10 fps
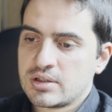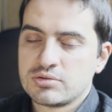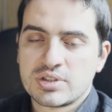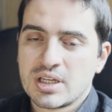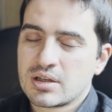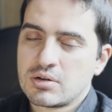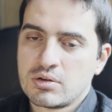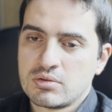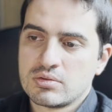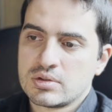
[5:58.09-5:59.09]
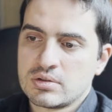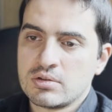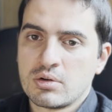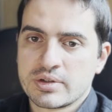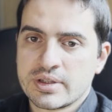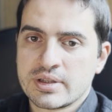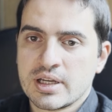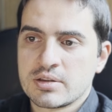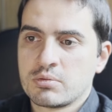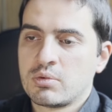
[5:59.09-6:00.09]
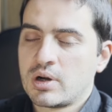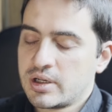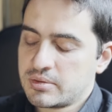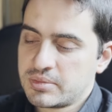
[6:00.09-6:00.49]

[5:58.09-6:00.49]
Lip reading: You can go lower than that. Why?